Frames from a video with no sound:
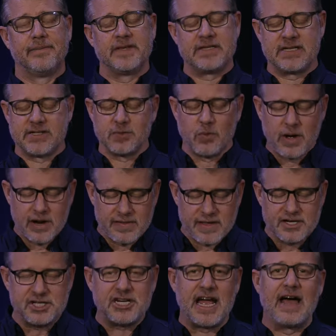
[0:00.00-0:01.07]
This is one of
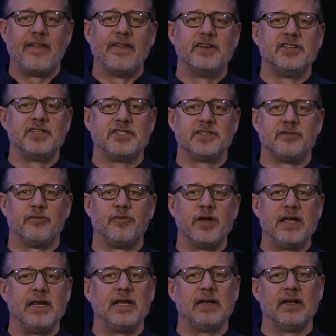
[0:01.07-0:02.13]
the challenges of
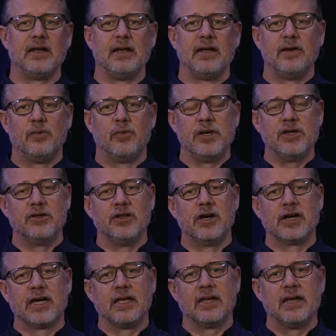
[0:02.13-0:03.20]
reading when you
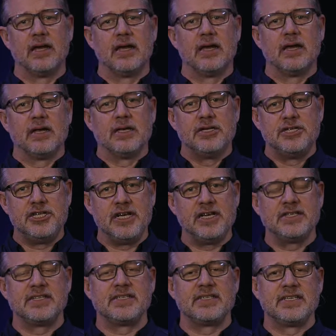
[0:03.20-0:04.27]
look at
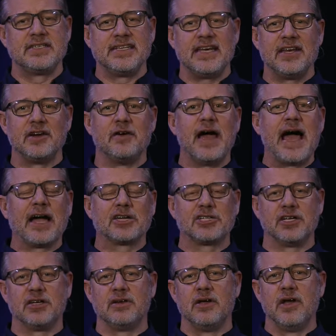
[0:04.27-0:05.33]
Jesus'
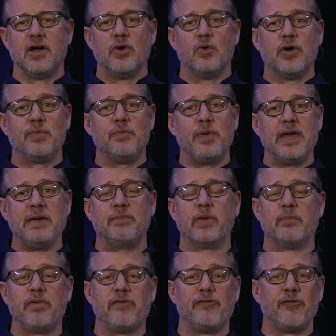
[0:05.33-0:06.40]
interaction with
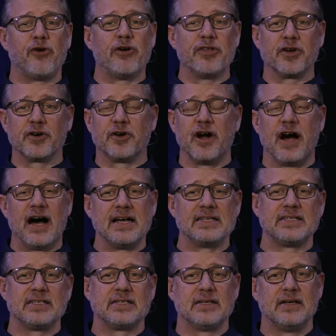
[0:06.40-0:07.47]
people before the
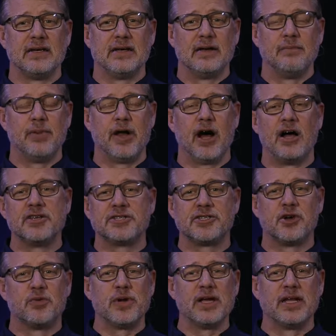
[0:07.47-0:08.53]
cross, but
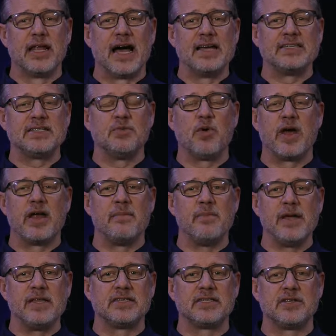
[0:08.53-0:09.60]
also realizing what it
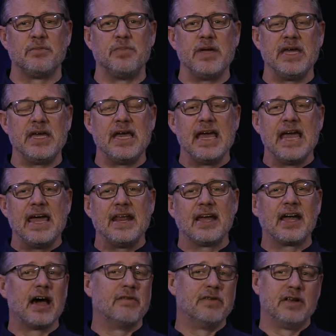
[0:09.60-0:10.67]
means to be in a
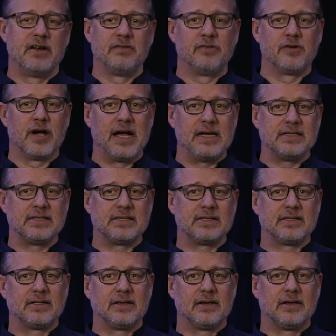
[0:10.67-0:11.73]
covenant of grace.